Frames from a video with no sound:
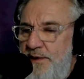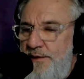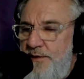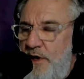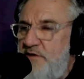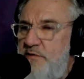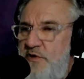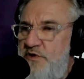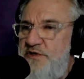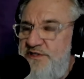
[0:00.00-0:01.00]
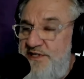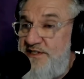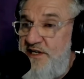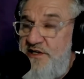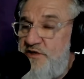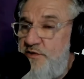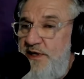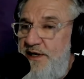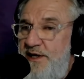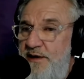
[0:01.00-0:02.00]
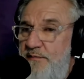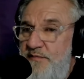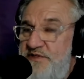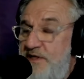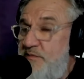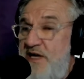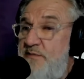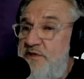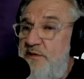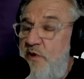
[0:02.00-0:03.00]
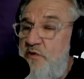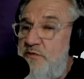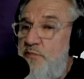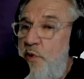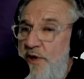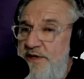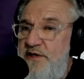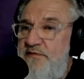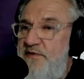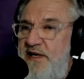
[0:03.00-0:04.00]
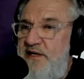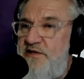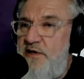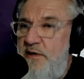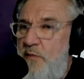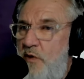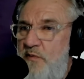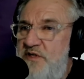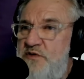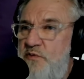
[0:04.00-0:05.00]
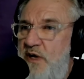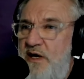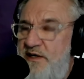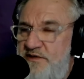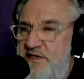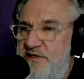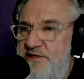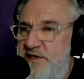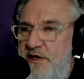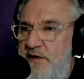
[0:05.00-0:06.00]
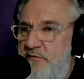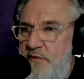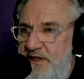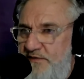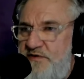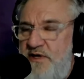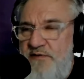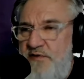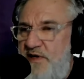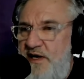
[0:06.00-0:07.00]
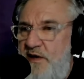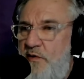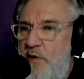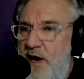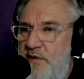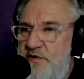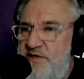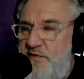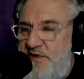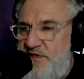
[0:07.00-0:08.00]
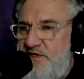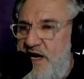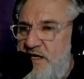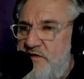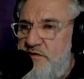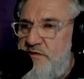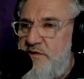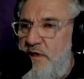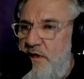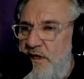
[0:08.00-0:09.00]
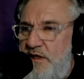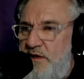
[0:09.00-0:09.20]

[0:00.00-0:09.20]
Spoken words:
contributions to this industry, sometimes in the most poignant of moments, such as the relief stuff you did in and around some of the disasters in